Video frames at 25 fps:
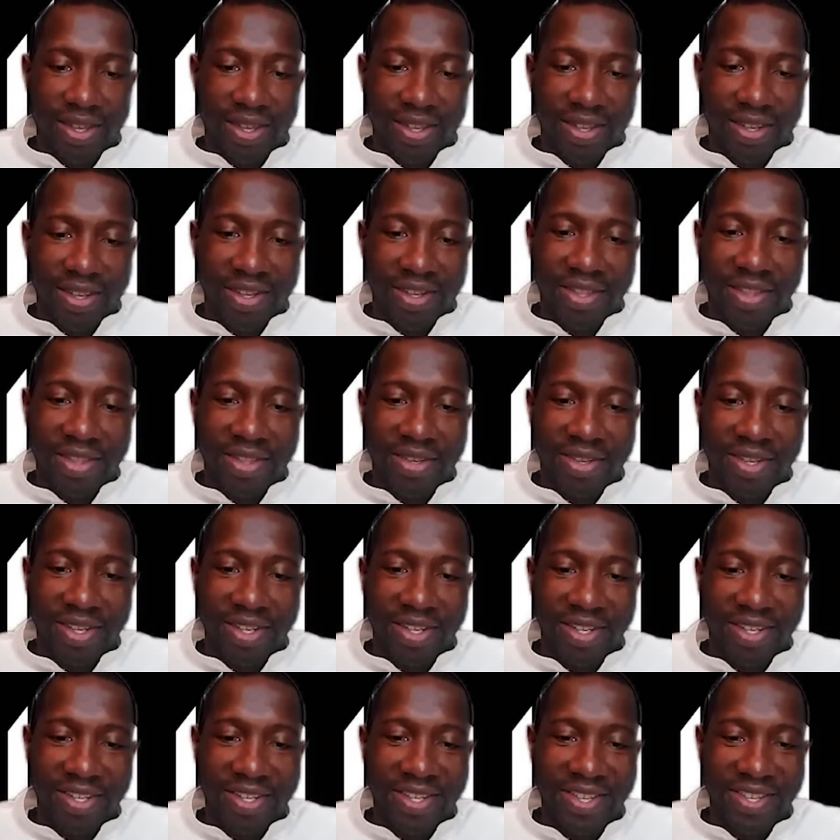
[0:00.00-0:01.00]
And I thought,
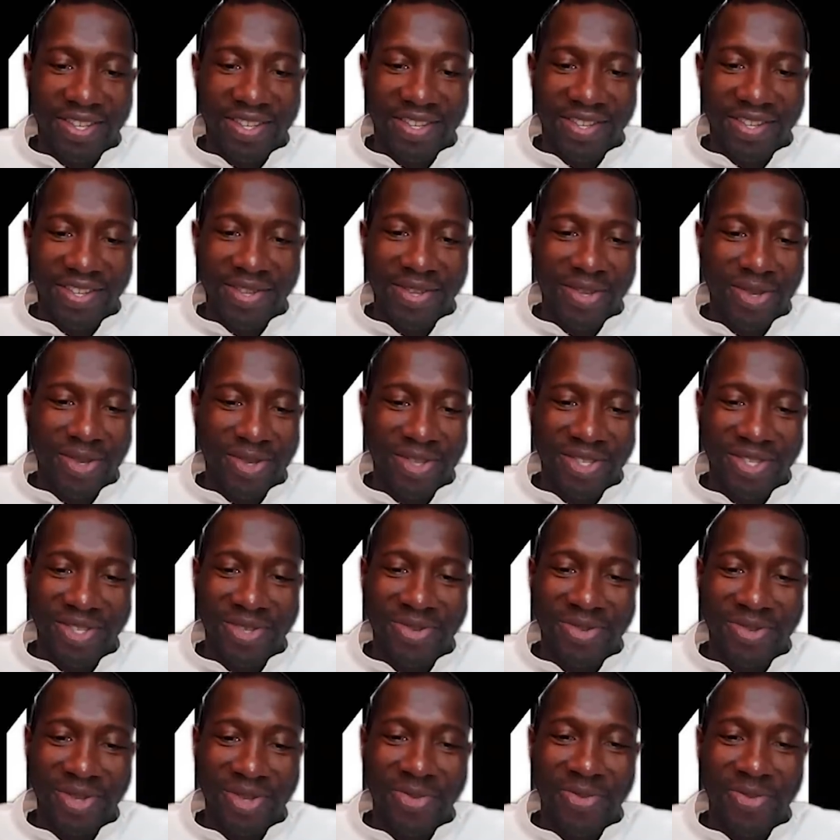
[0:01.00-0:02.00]
there's
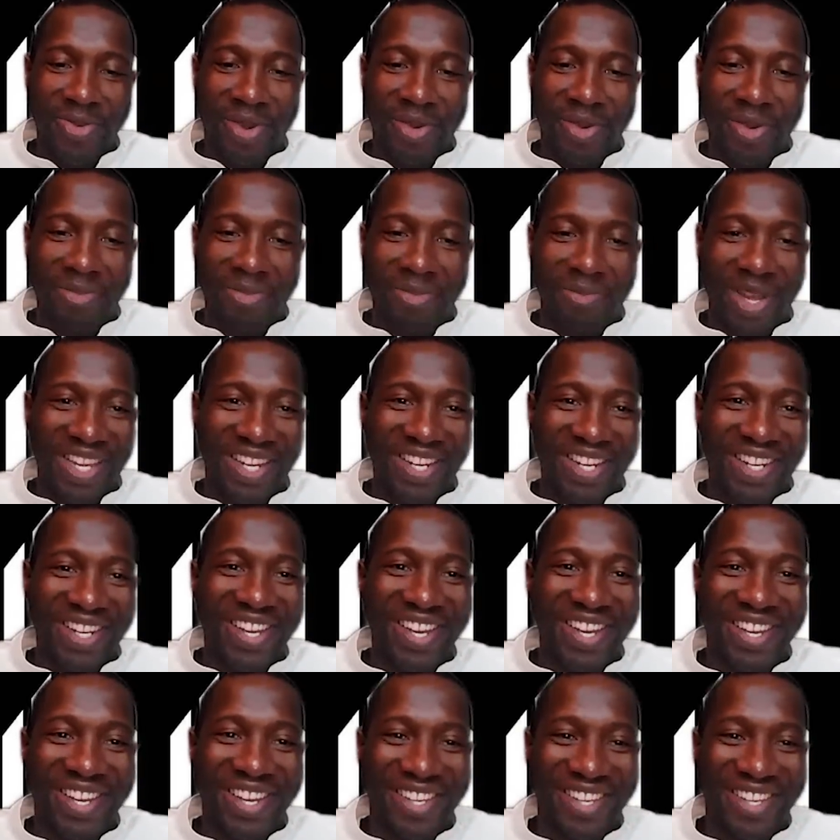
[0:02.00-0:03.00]
only one
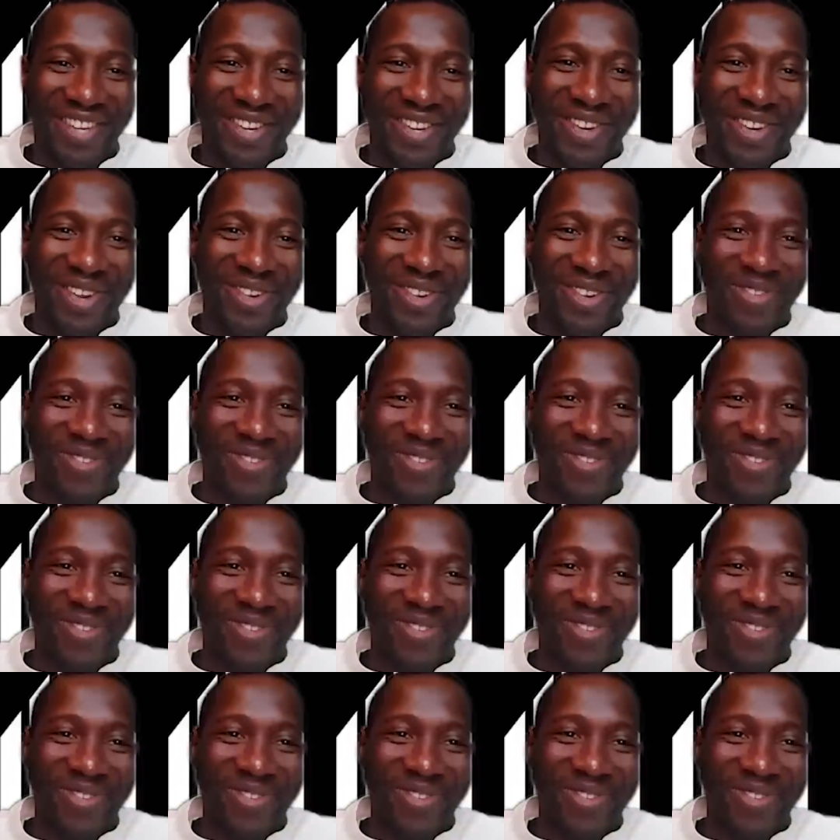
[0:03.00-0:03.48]
man that